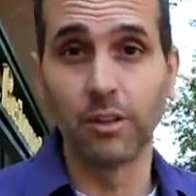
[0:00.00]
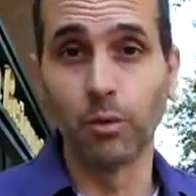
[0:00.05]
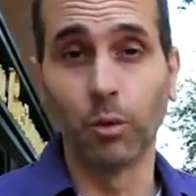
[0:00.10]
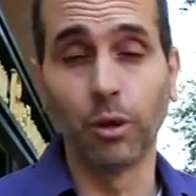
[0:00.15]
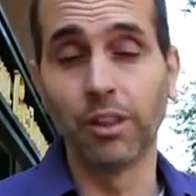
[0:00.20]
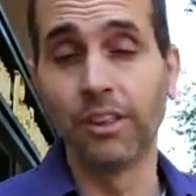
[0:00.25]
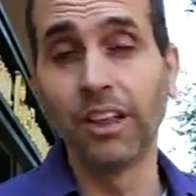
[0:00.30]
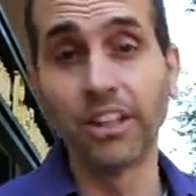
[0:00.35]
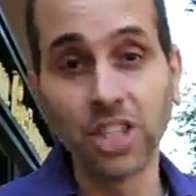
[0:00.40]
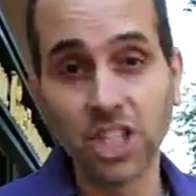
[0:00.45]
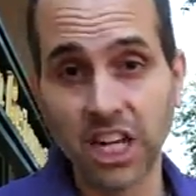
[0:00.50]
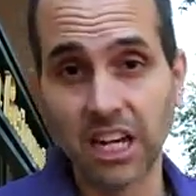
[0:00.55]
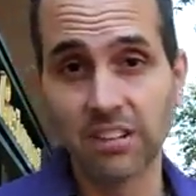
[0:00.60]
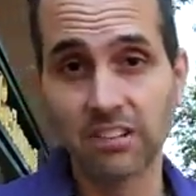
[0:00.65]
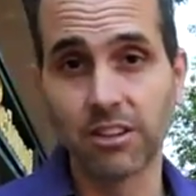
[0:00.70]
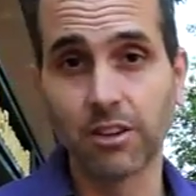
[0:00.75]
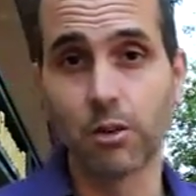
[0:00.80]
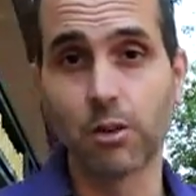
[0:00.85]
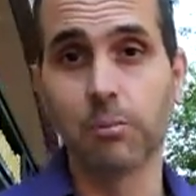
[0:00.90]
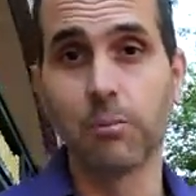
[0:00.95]
What did they
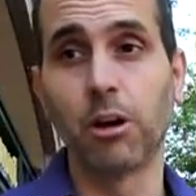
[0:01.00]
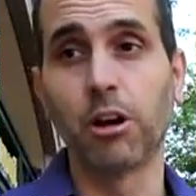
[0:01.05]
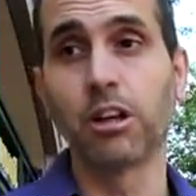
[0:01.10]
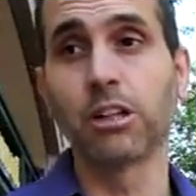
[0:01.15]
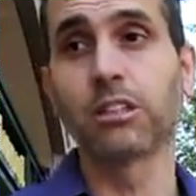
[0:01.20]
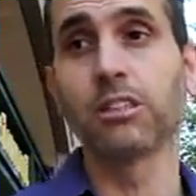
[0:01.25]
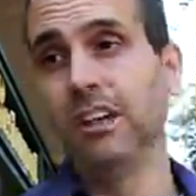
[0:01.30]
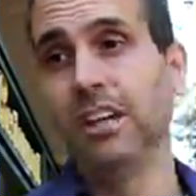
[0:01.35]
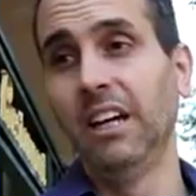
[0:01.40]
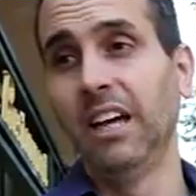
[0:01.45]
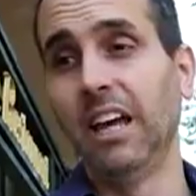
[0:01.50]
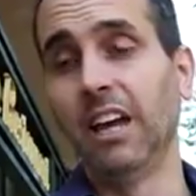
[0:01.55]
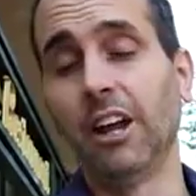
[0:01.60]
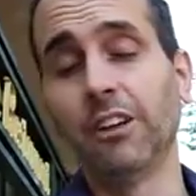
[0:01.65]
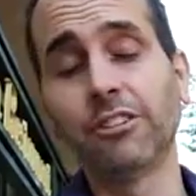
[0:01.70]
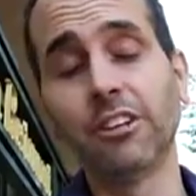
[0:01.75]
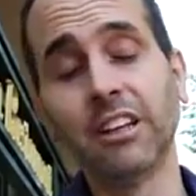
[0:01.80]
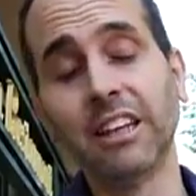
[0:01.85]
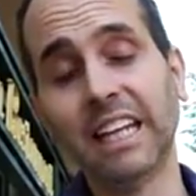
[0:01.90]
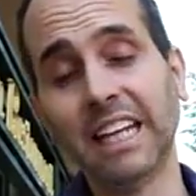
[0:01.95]
change in the remarks? It
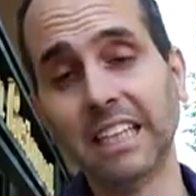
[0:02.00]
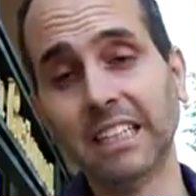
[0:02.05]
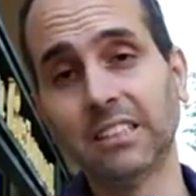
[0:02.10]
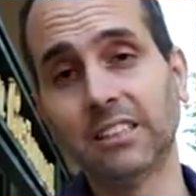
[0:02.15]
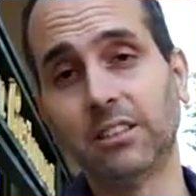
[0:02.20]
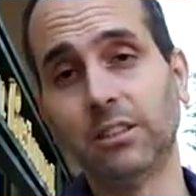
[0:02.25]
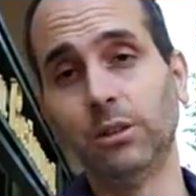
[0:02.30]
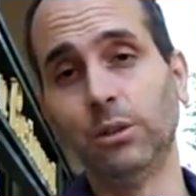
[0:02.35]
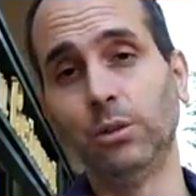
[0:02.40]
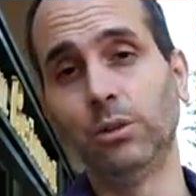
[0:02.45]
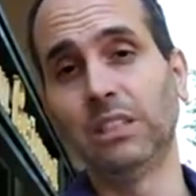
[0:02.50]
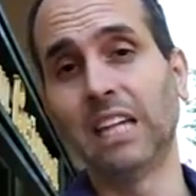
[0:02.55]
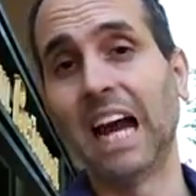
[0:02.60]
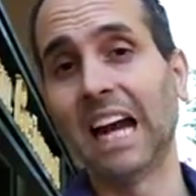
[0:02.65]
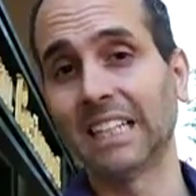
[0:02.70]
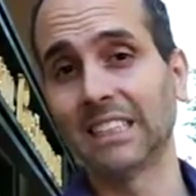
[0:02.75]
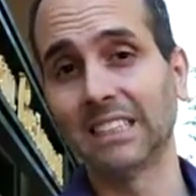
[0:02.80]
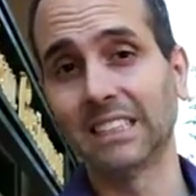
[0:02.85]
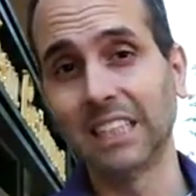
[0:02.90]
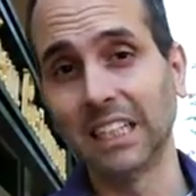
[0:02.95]
also links to
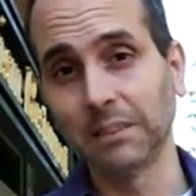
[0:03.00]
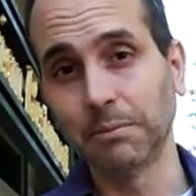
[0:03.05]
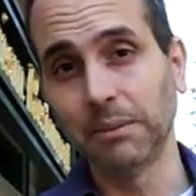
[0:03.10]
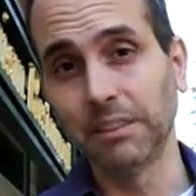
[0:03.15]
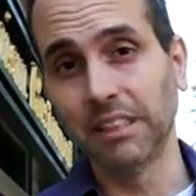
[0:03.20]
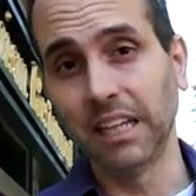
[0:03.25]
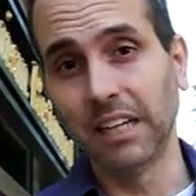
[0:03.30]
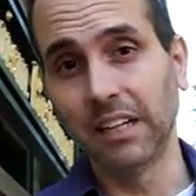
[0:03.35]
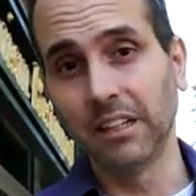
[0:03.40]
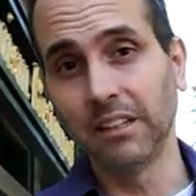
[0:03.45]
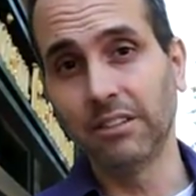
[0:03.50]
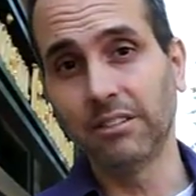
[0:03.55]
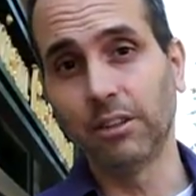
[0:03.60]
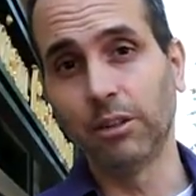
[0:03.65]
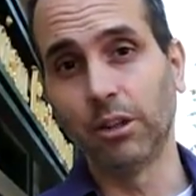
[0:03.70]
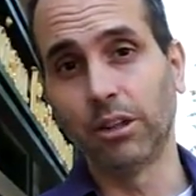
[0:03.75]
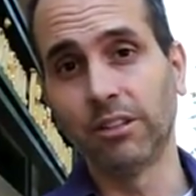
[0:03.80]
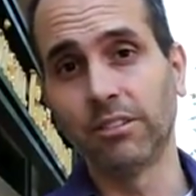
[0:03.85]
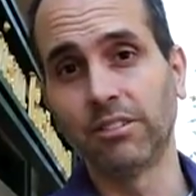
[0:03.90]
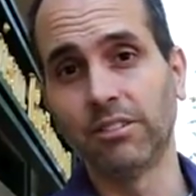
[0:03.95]
tax assessment data,
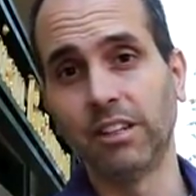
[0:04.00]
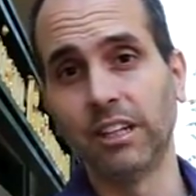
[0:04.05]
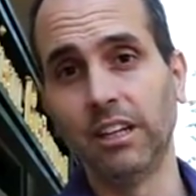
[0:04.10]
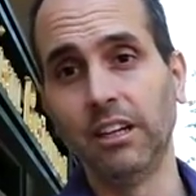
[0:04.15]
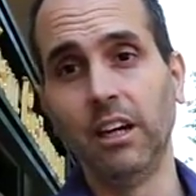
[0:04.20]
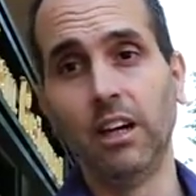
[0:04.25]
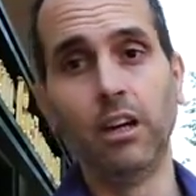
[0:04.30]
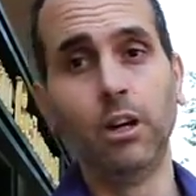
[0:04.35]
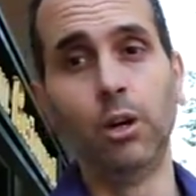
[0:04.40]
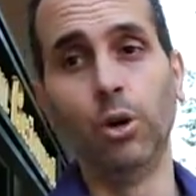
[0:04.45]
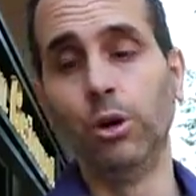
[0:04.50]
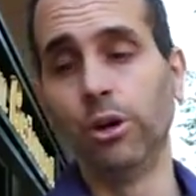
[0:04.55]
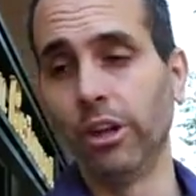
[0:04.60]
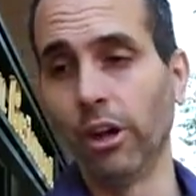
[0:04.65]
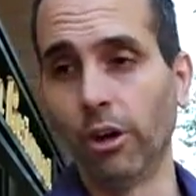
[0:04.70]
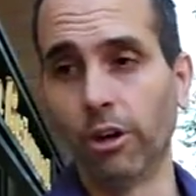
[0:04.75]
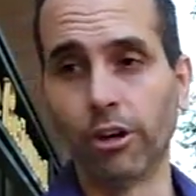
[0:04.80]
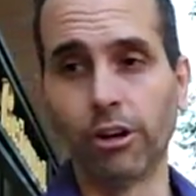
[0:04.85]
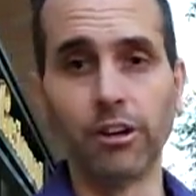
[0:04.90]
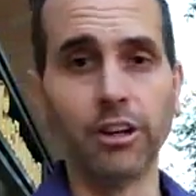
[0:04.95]
so you can see who
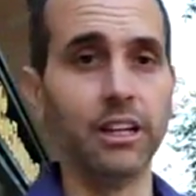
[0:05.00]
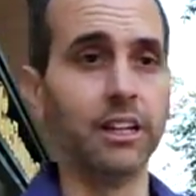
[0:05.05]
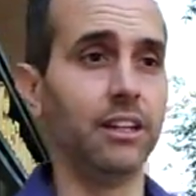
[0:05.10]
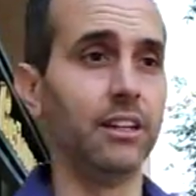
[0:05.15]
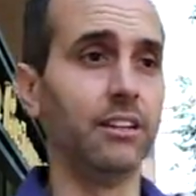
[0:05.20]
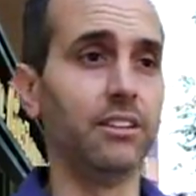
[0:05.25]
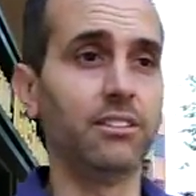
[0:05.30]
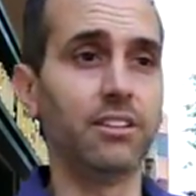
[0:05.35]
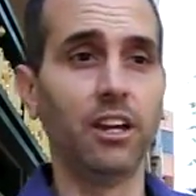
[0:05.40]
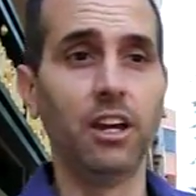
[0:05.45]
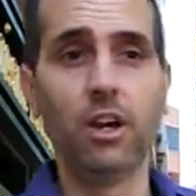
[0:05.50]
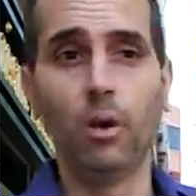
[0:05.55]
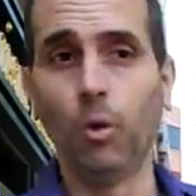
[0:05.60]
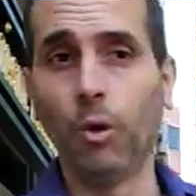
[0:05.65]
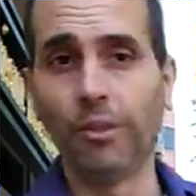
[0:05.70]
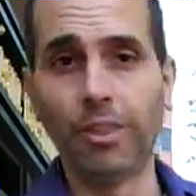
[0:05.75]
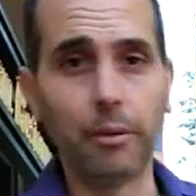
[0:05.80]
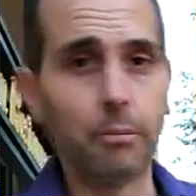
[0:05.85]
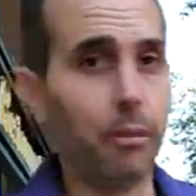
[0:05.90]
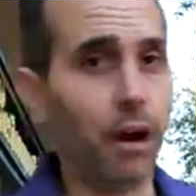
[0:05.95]
the owner is,
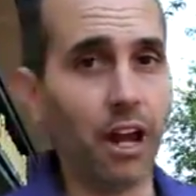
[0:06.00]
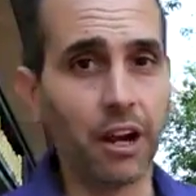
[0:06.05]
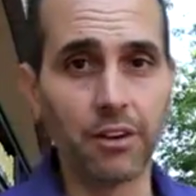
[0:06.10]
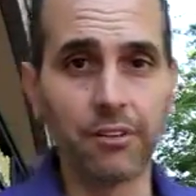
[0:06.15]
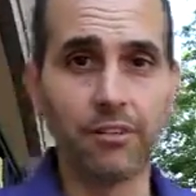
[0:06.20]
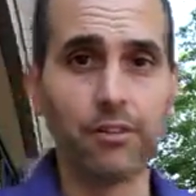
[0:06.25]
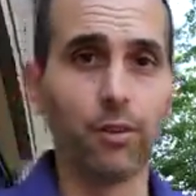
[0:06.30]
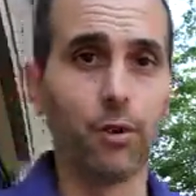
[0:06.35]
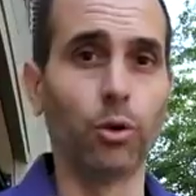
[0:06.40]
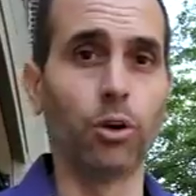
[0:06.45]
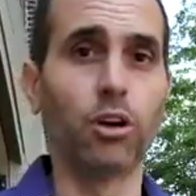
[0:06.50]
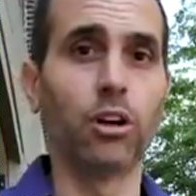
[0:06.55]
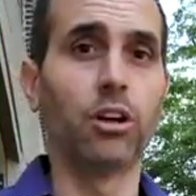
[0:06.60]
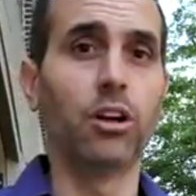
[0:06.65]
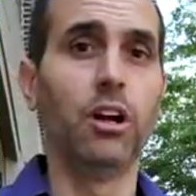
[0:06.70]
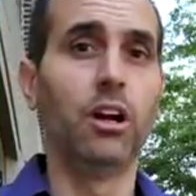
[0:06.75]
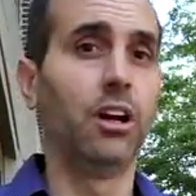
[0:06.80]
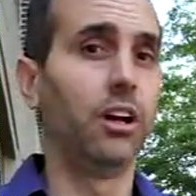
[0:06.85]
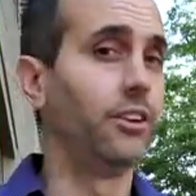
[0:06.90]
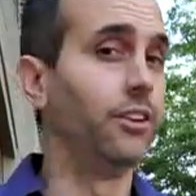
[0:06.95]
what they bought it
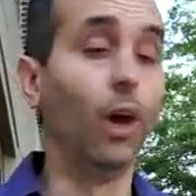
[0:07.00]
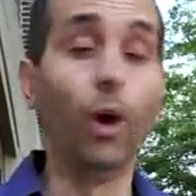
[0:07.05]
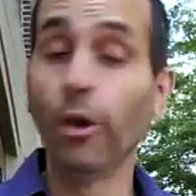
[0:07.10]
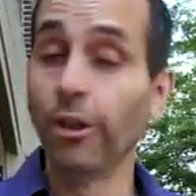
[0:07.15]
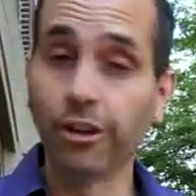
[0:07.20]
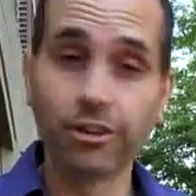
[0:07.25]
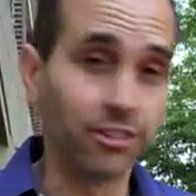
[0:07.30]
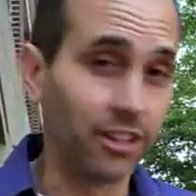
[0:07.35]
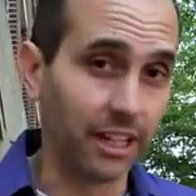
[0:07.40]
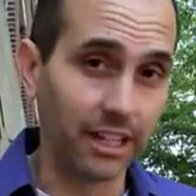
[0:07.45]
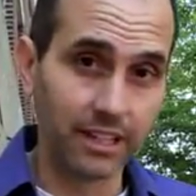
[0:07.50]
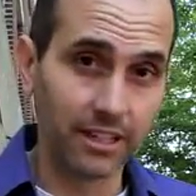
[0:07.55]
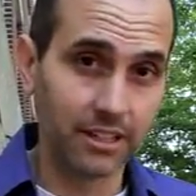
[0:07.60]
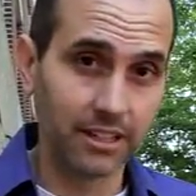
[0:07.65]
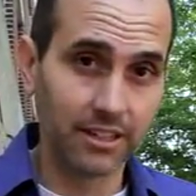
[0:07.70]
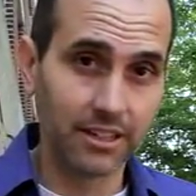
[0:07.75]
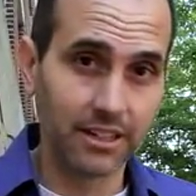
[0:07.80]
for. No other site